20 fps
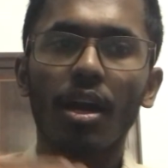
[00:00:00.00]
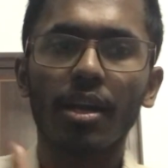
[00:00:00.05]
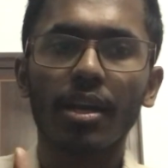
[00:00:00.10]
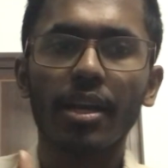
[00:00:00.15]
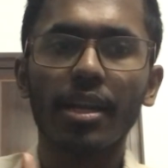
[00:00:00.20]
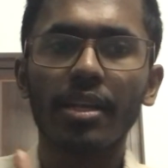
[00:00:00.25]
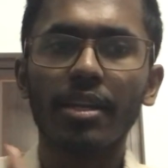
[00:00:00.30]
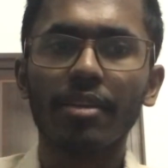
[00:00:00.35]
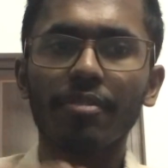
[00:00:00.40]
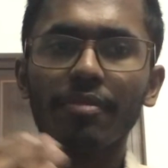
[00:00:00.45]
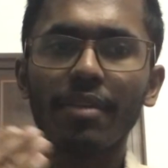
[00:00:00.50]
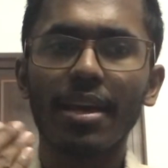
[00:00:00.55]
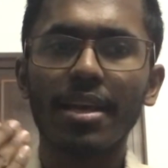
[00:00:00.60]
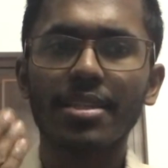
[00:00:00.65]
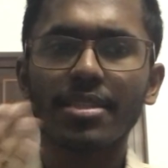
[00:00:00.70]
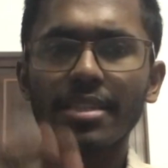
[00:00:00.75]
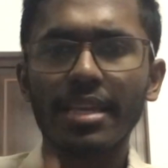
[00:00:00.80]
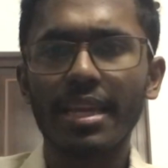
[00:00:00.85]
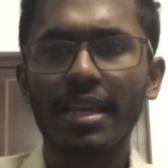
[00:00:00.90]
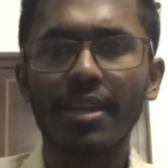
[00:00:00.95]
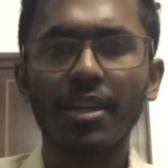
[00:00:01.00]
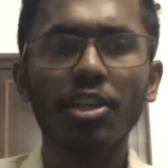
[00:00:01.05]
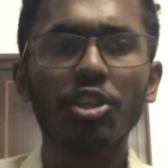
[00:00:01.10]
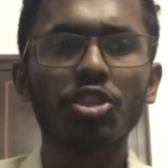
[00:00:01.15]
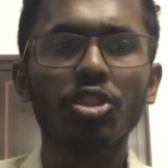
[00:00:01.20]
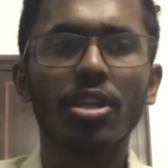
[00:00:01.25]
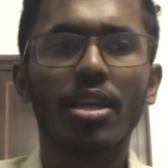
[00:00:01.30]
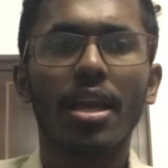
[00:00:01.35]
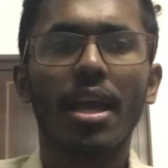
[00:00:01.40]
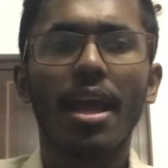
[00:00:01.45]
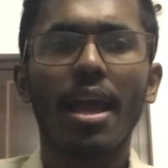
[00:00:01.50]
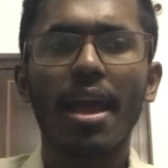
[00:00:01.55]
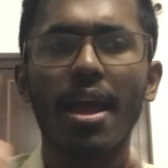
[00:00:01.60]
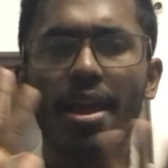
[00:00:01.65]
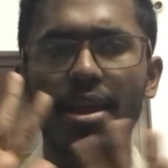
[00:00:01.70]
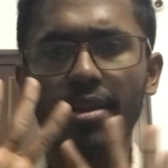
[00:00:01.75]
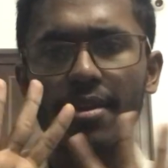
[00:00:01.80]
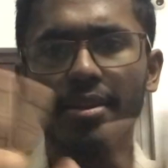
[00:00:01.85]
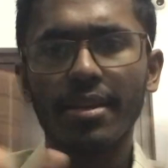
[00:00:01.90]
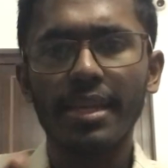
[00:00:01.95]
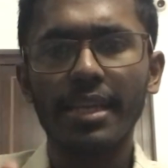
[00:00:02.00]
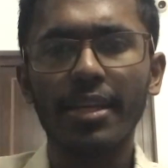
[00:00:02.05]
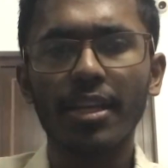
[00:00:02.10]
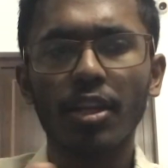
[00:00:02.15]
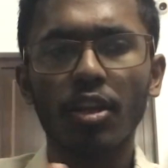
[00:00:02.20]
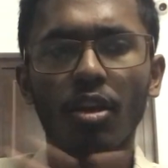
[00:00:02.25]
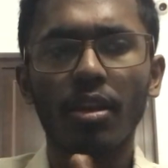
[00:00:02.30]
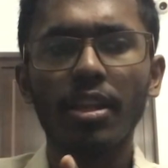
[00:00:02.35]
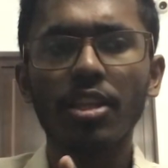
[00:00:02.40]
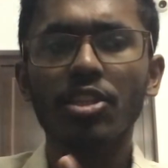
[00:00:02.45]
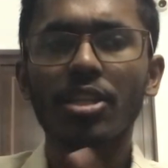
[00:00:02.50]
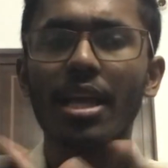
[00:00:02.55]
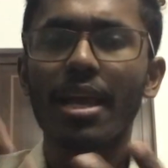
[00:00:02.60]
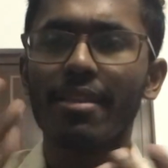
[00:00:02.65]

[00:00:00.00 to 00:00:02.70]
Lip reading: current affairs, English, and legal knowledge,